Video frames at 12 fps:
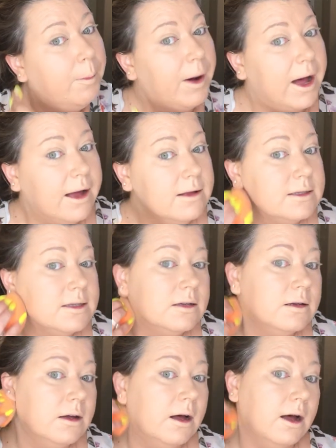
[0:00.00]
But
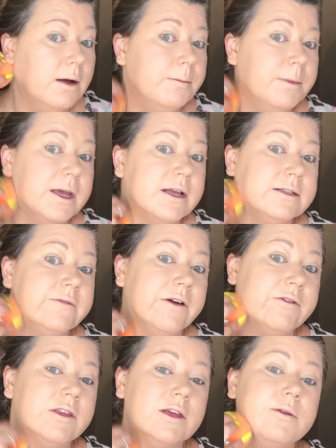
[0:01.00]
because of
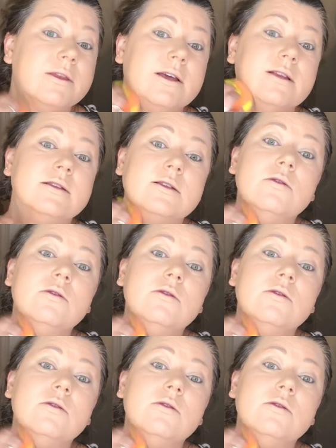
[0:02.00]
everything with the kids'